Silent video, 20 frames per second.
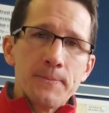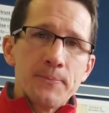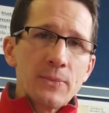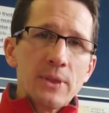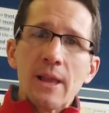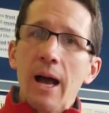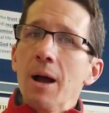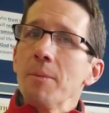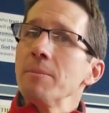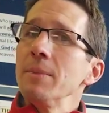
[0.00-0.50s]

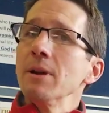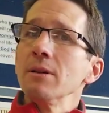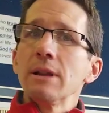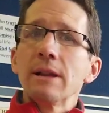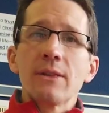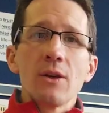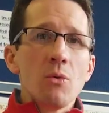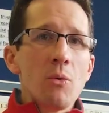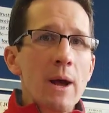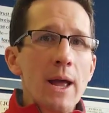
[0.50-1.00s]
Not merely
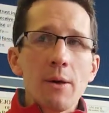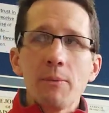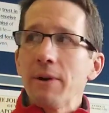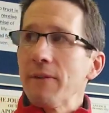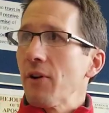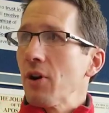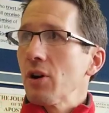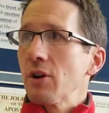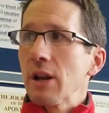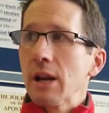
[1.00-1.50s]
the way
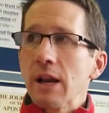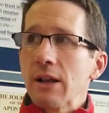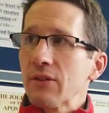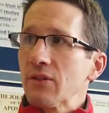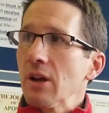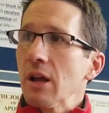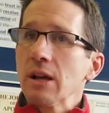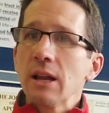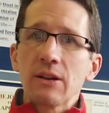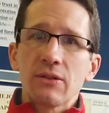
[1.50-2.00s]
we've heard in a
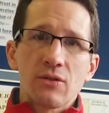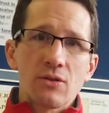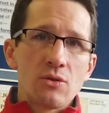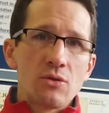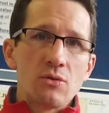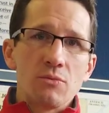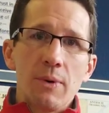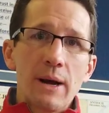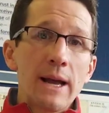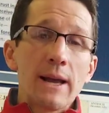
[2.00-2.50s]
Sunday
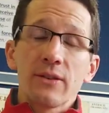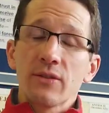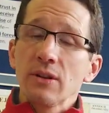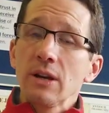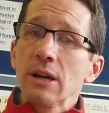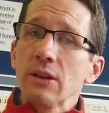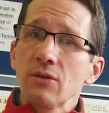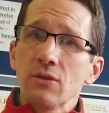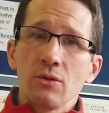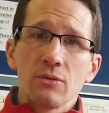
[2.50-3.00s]
school by a
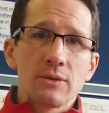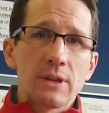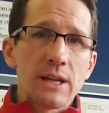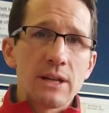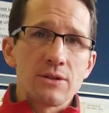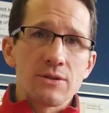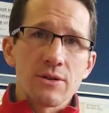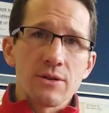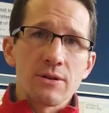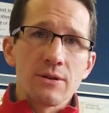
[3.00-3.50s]
Sunday school
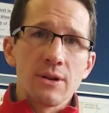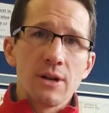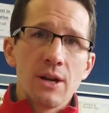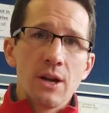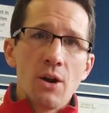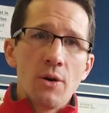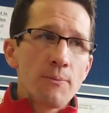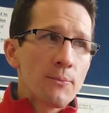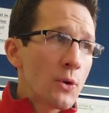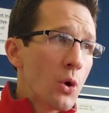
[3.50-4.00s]
teacher
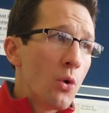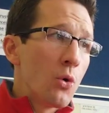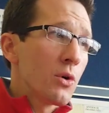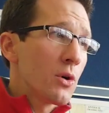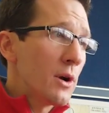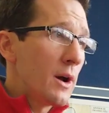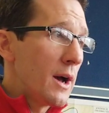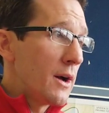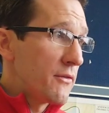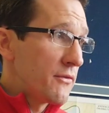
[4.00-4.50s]

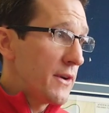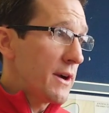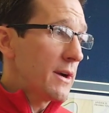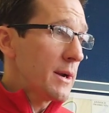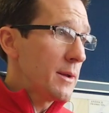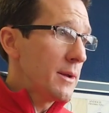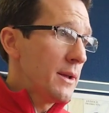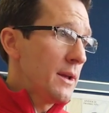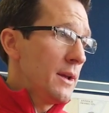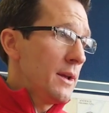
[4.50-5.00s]
or a
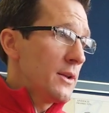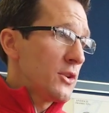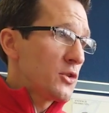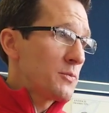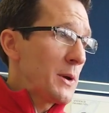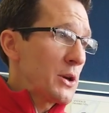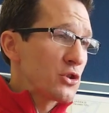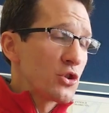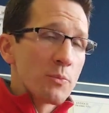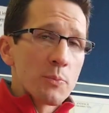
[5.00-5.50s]
very
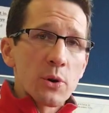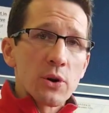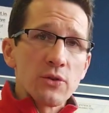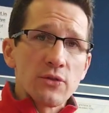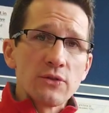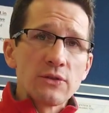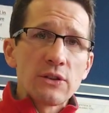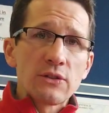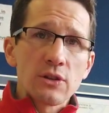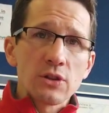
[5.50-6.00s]
special
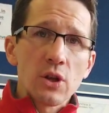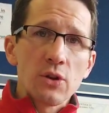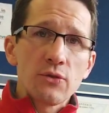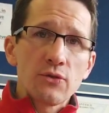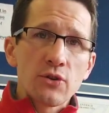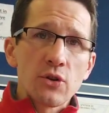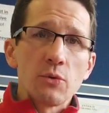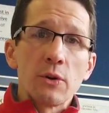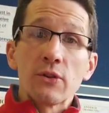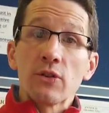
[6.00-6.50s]
person that's
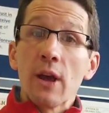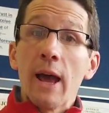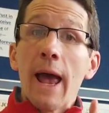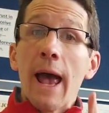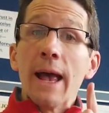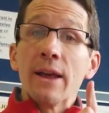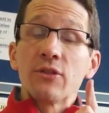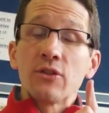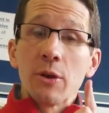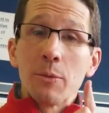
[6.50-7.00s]
close to us.
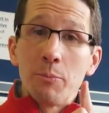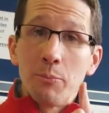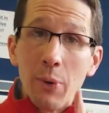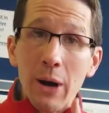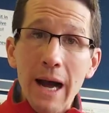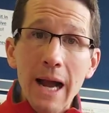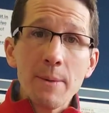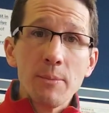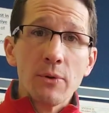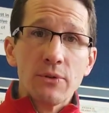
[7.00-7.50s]
Has the
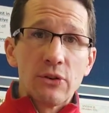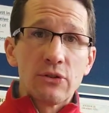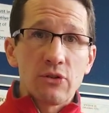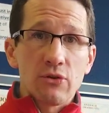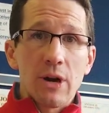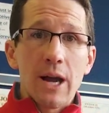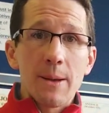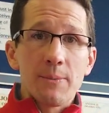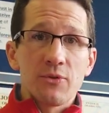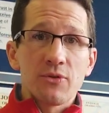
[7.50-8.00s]
Bible
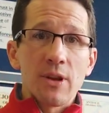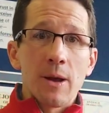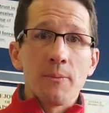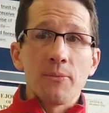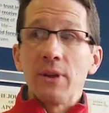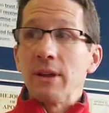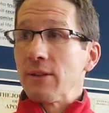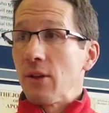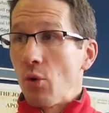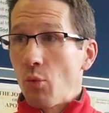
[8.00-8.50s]
described
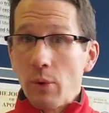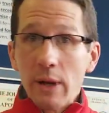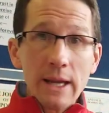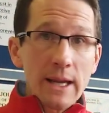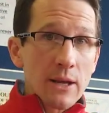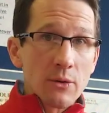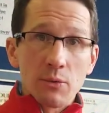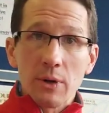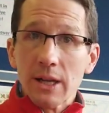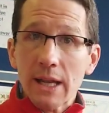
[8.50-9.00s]
something that we
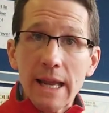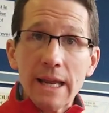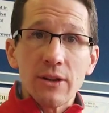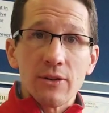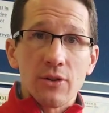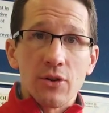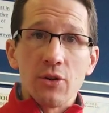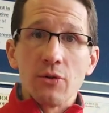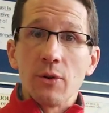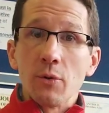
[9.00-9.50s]
can relate
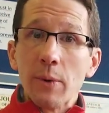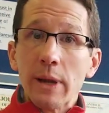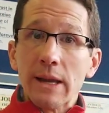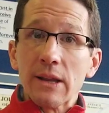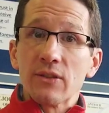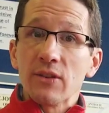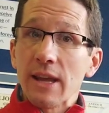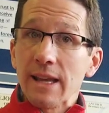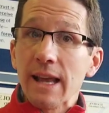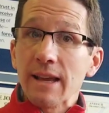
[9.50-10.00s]
to and we can
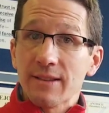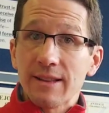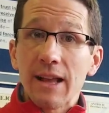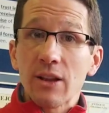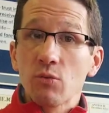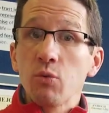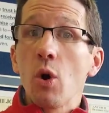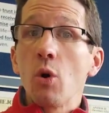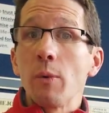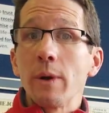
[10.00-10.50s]
say, yes,
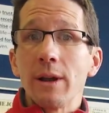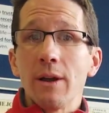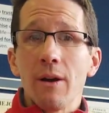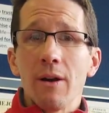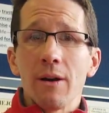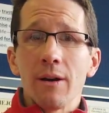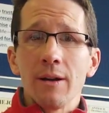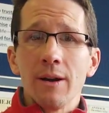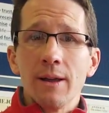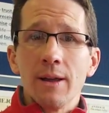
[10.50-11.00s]
that's what we
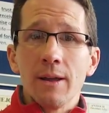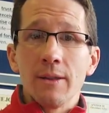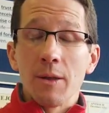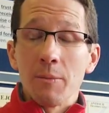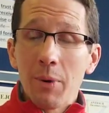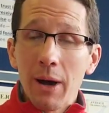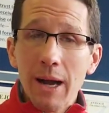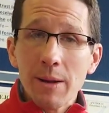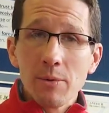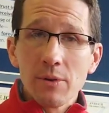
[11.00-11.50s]
are? The
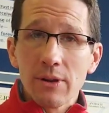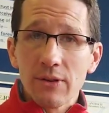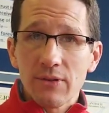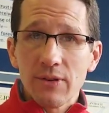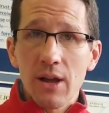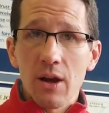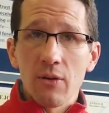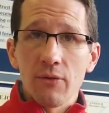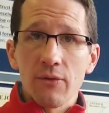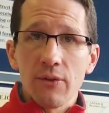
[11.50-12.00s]
Bible
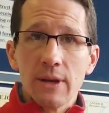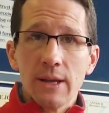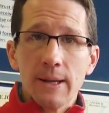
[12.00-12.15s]
itself.